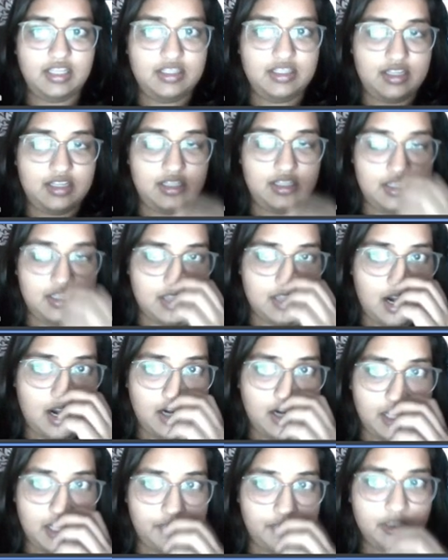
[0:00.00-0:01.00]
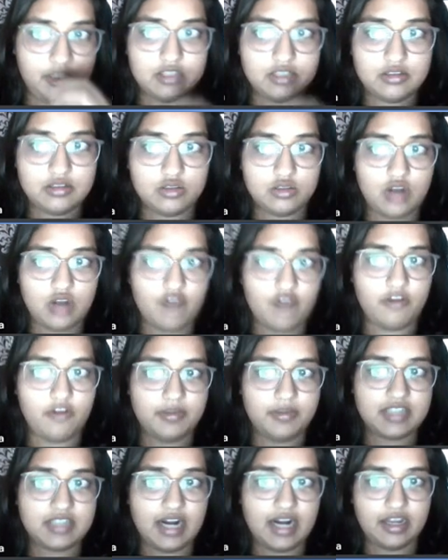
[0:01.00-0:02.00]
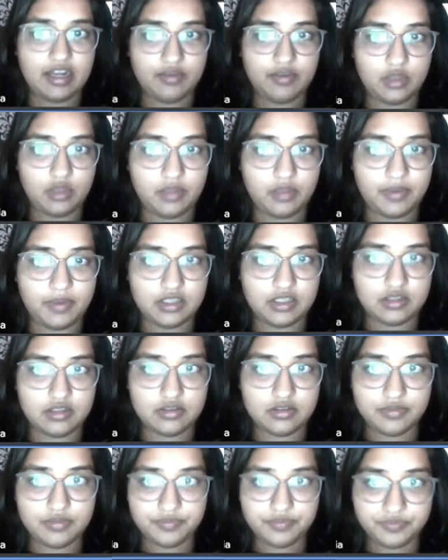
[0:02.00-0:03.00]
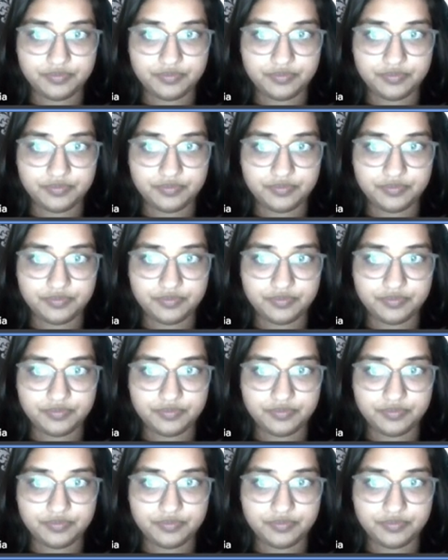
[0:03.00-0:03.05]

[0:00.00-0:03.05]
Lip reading: these are our tables. So now we'll be starting with the pages.